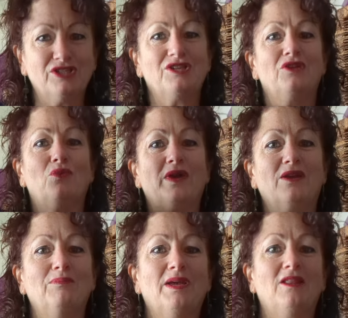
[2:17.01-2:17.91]
so that we
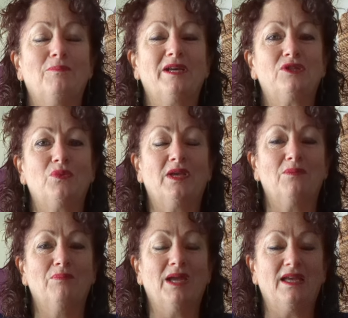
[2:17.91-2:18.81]
can be the best we
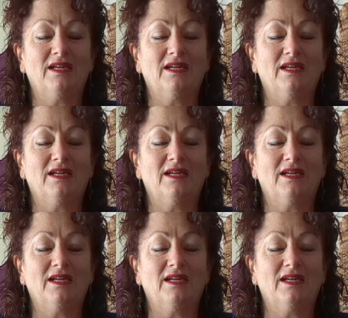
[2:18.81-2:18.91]
can be.